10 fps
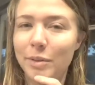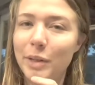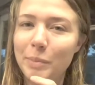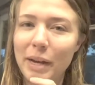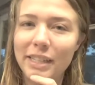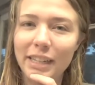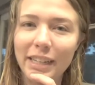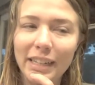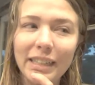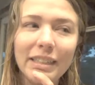a quick bite to
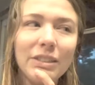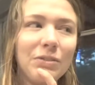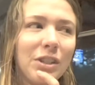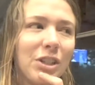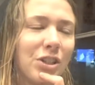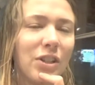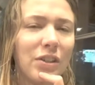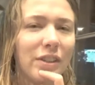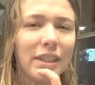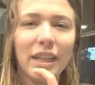eat, finish
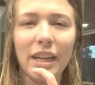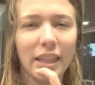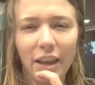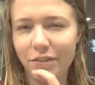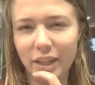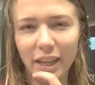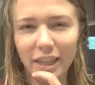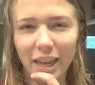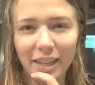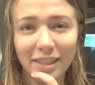loading like the everyday
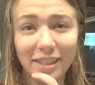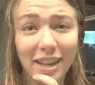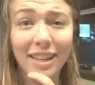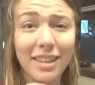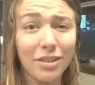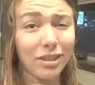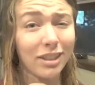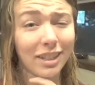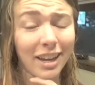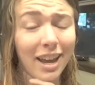things, and then we
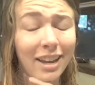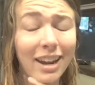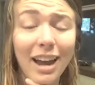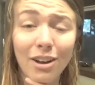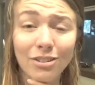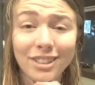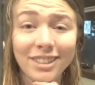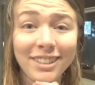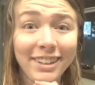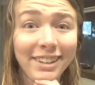are gonna head out.
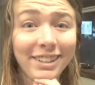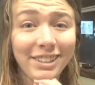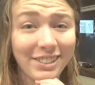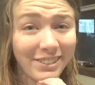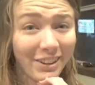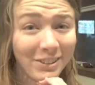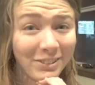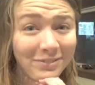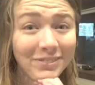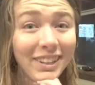
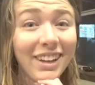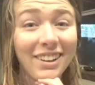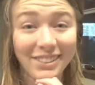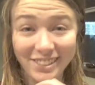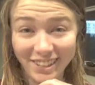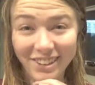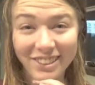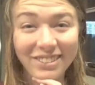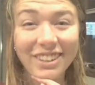So I'll see y'all on the